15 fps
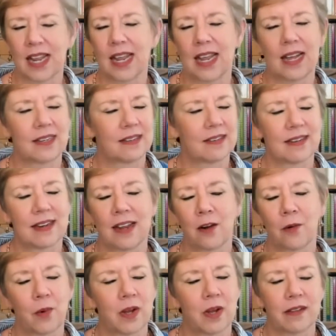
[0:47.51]
And
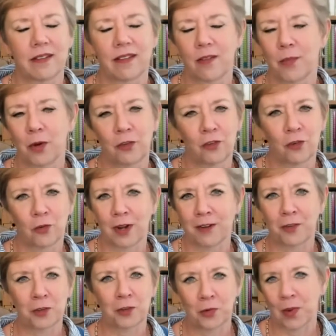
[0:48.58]
it was the most
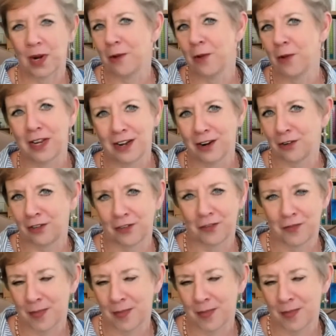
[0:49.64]
joyful 21 years of